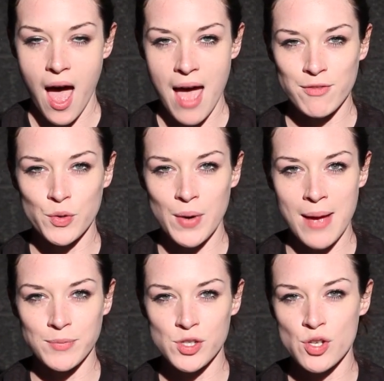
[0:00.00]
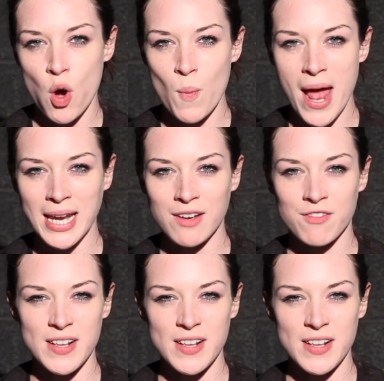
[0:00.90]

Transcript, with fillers: I've grabbed so many of